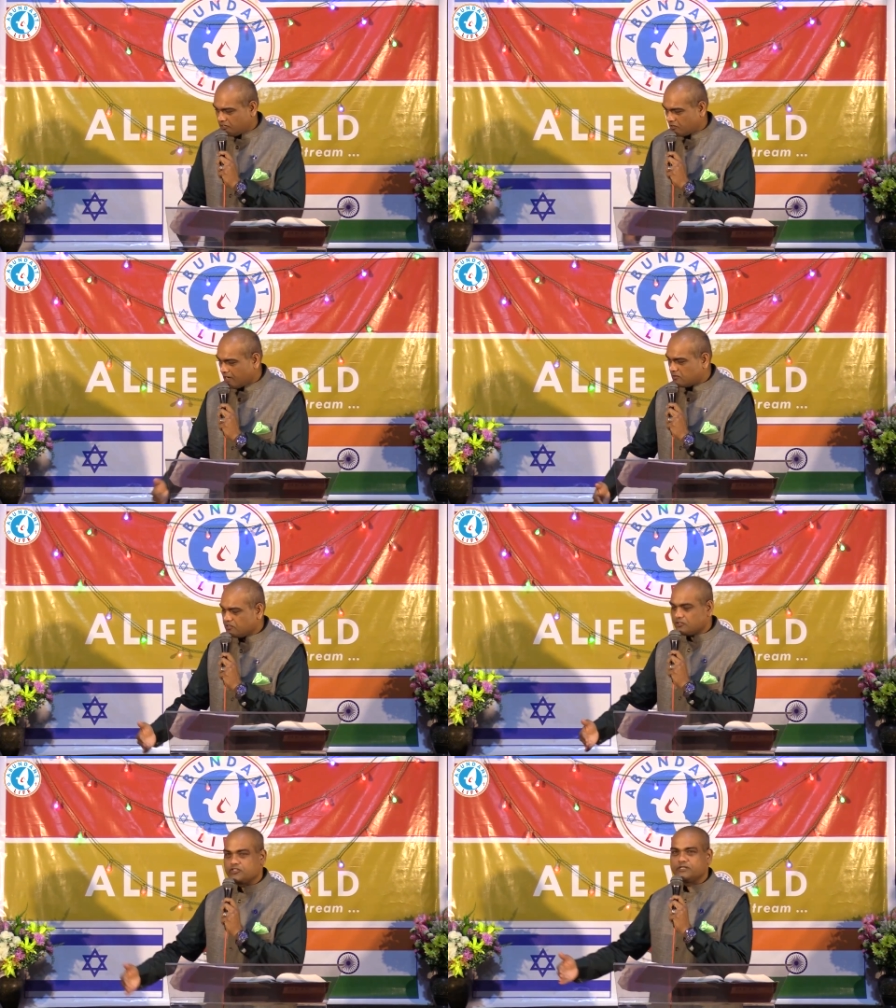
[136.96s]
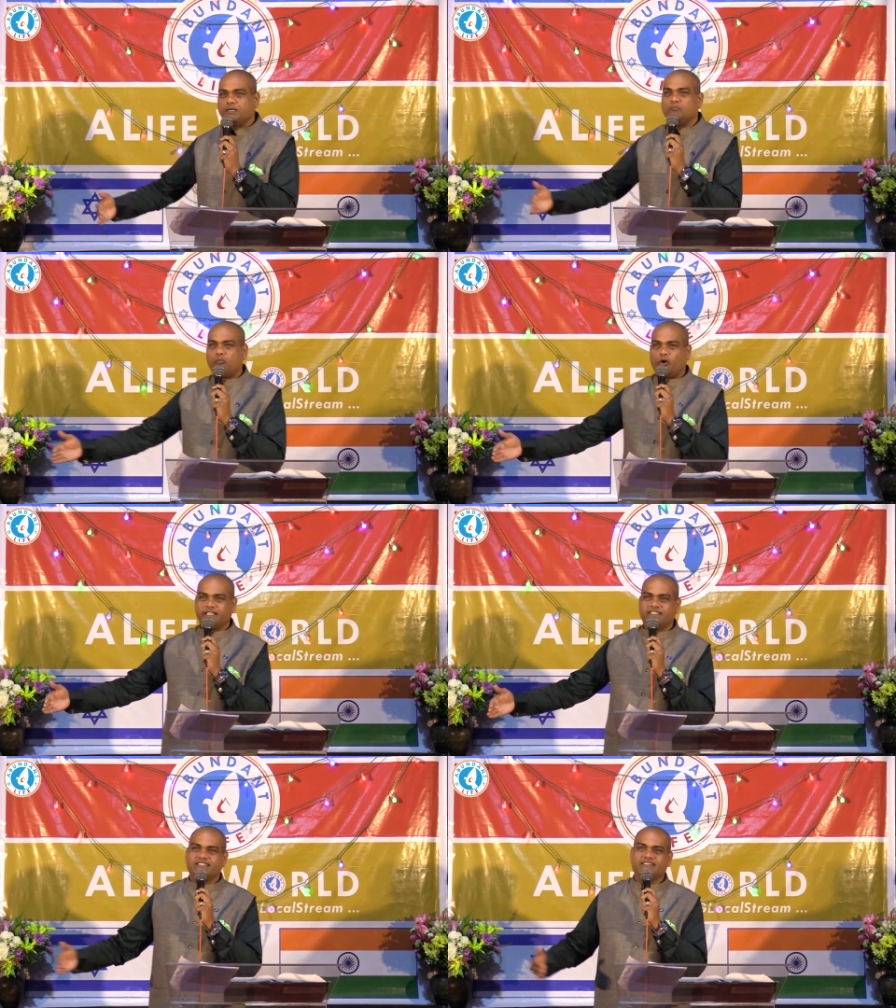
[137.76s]
the ground used to be
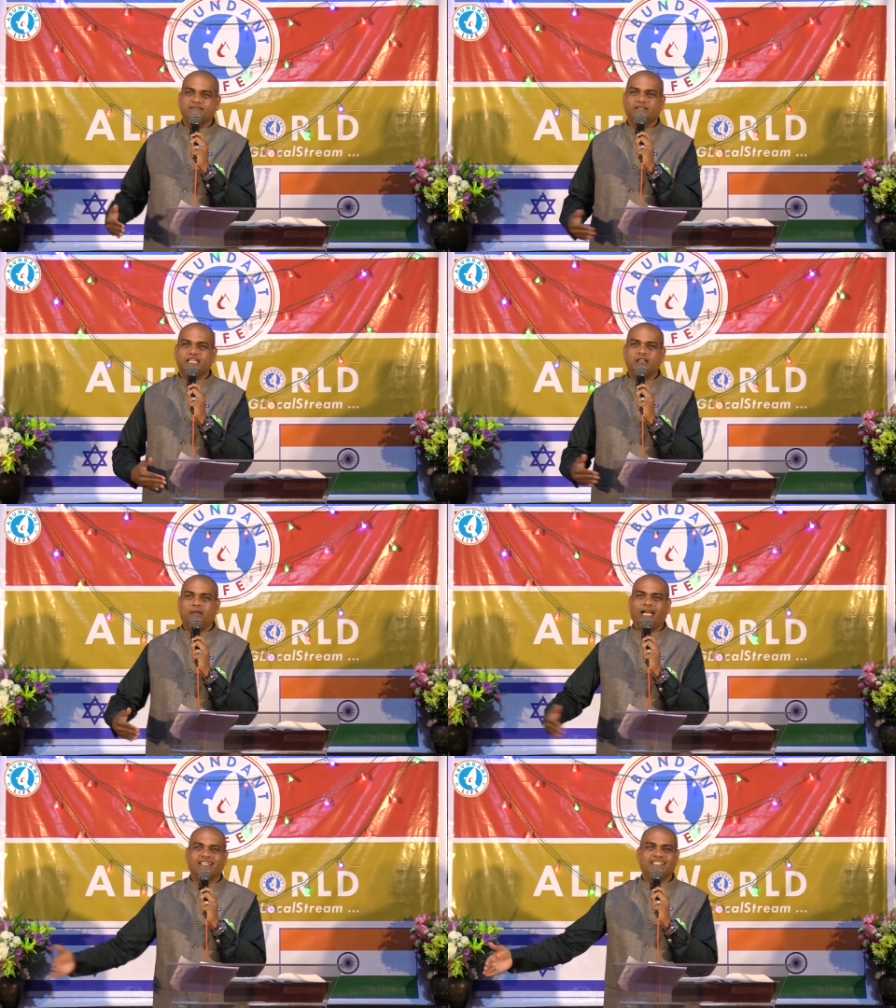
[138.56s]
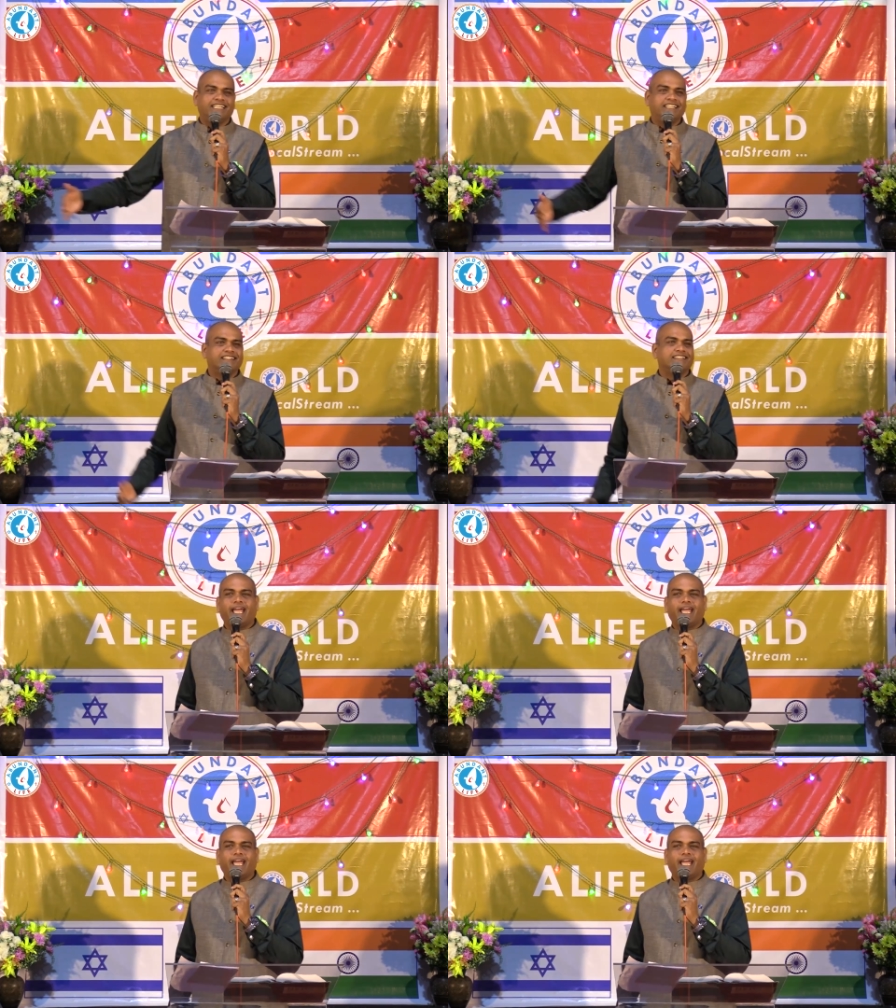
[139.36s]
moist in the balcony.